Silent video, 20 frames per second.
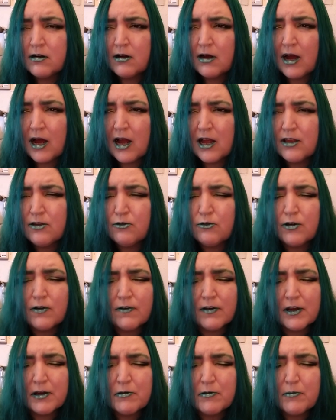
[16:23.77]
I don't know if
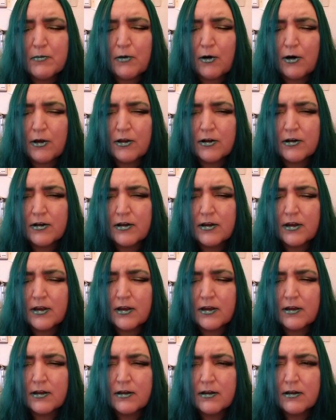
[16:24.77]
I can be bothered to
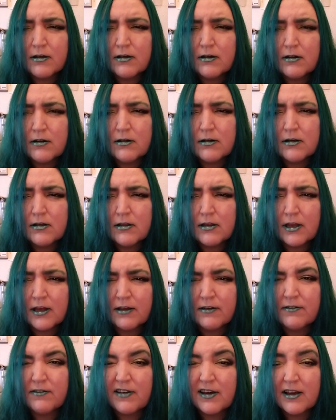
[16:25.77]

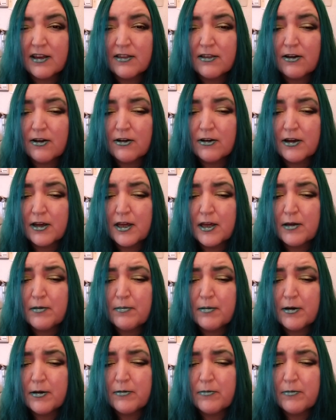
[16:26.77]
fix it or keep it.